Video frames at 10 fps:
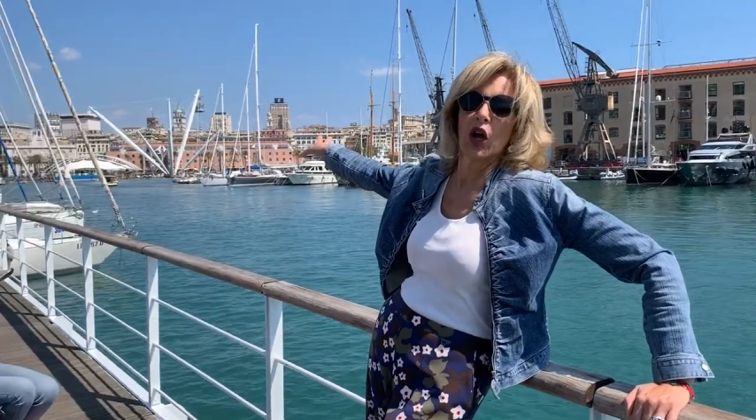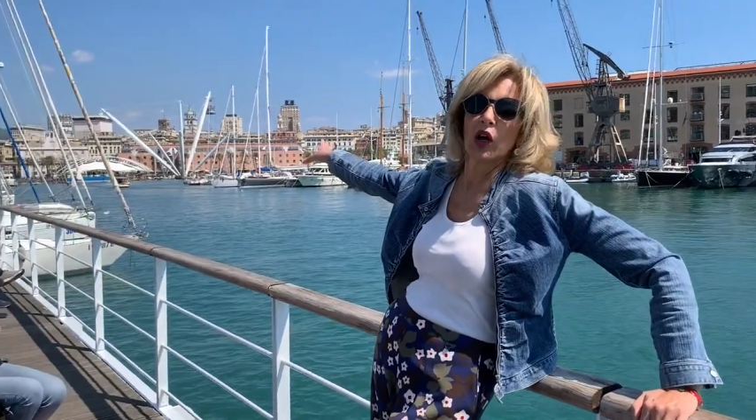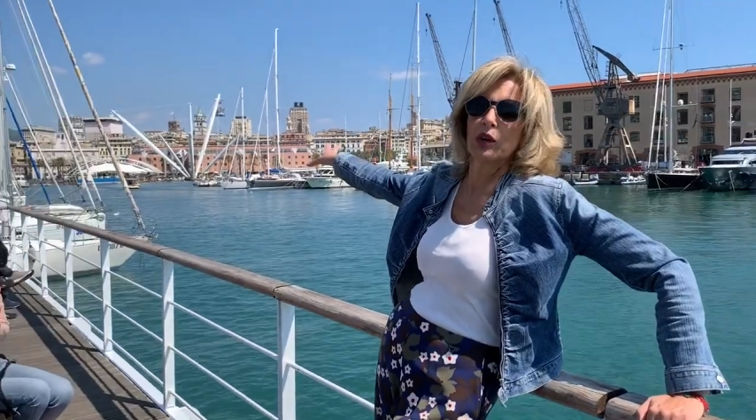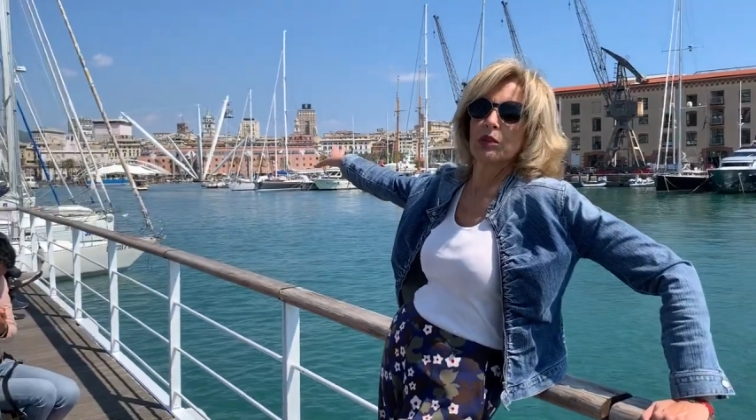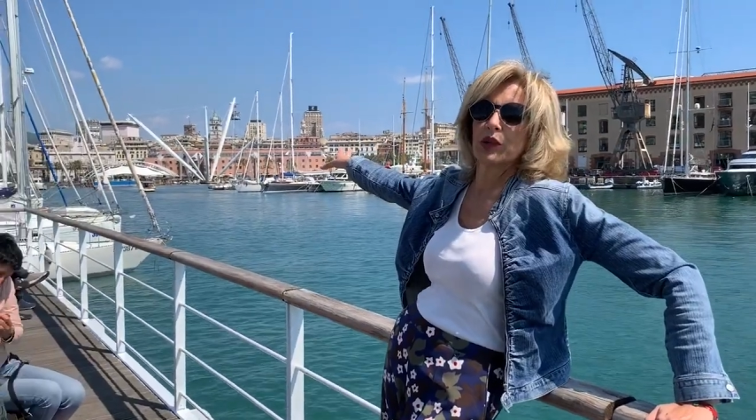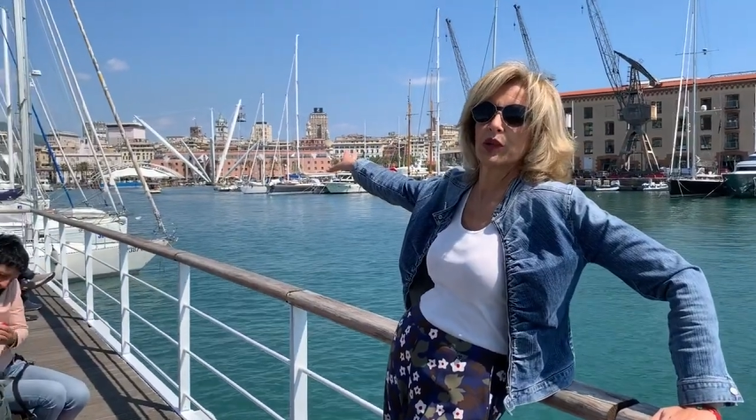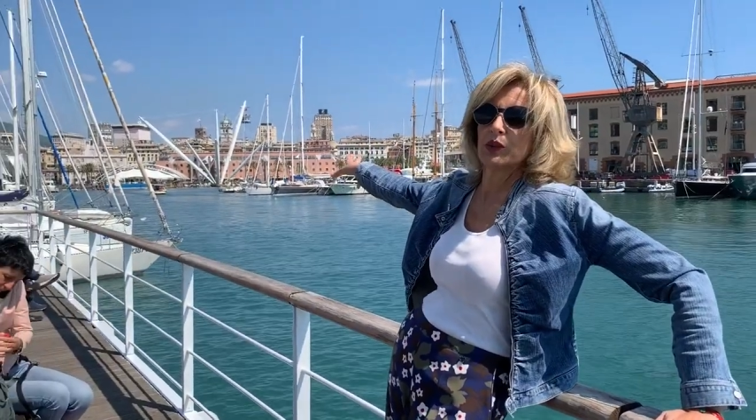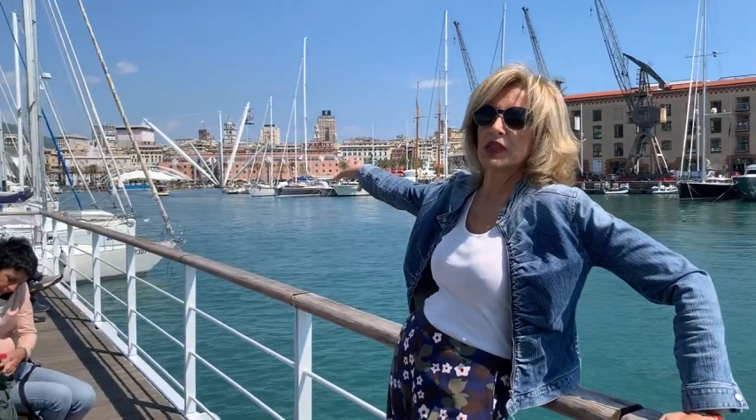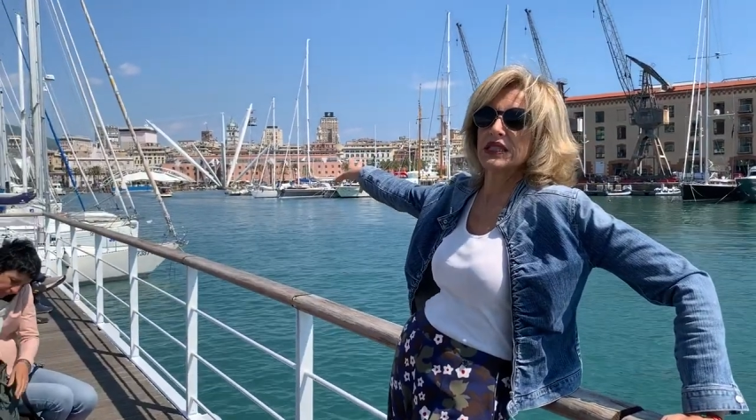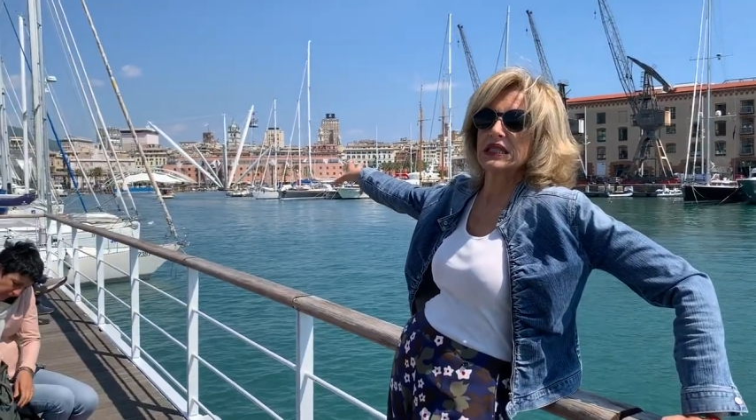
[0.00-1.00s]
harbor
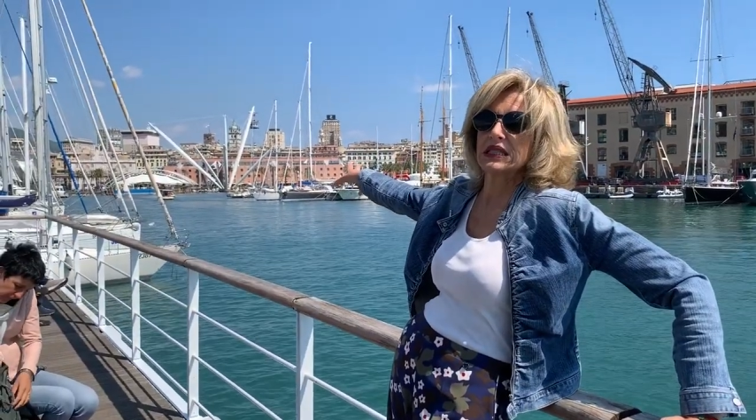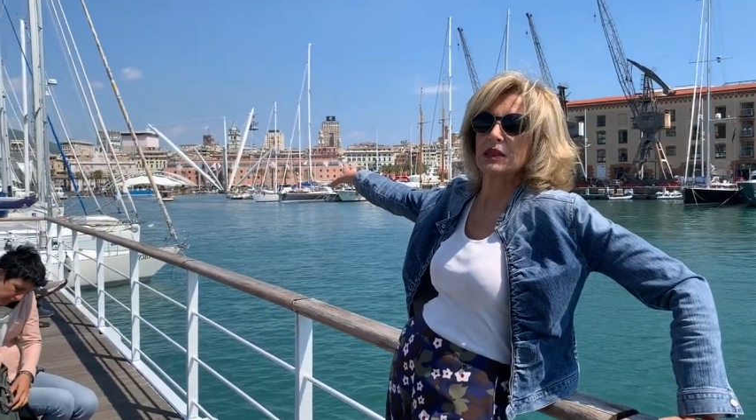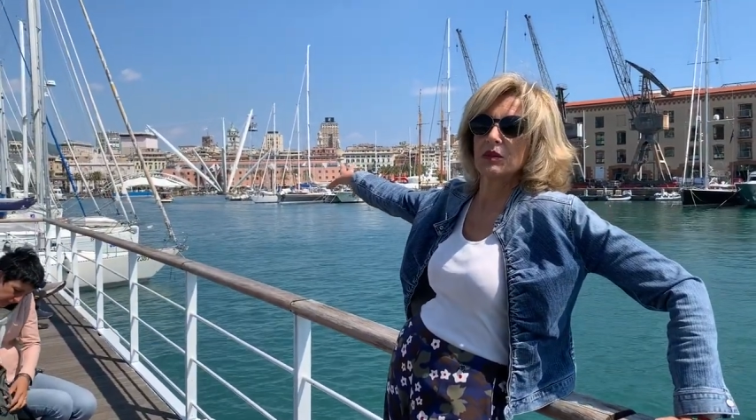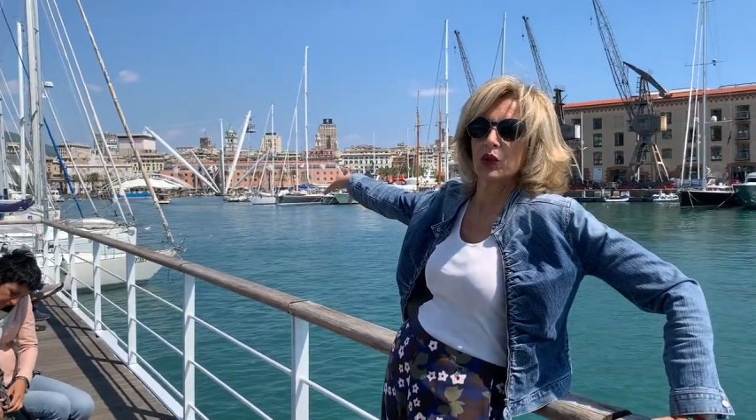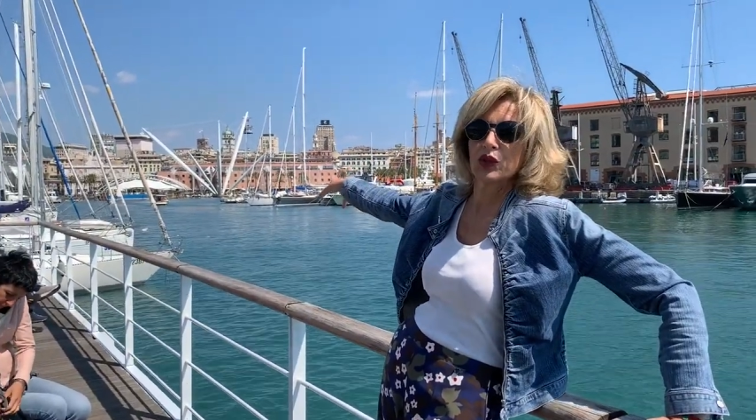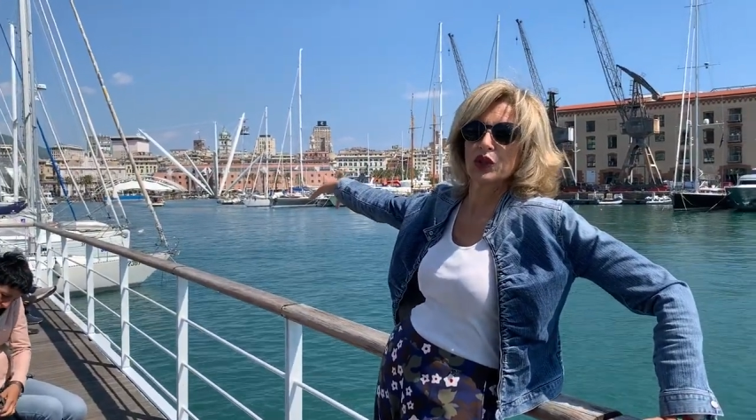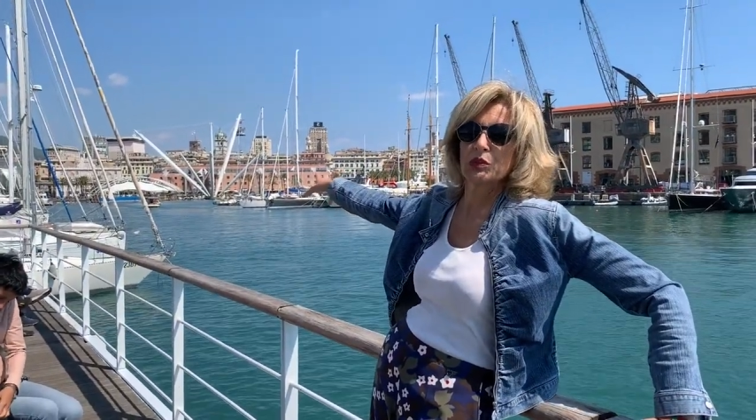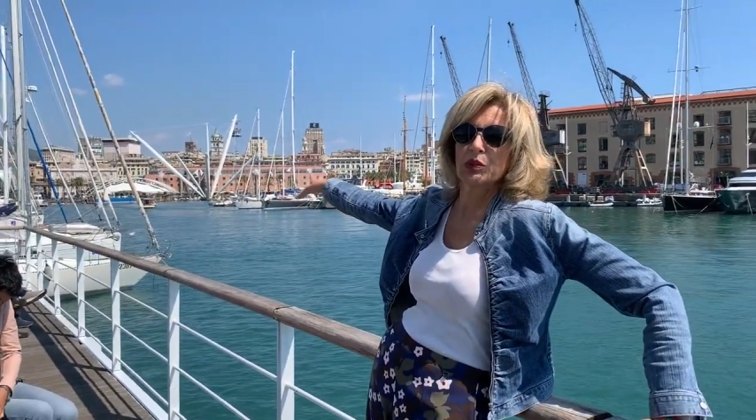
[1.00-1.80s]
was the most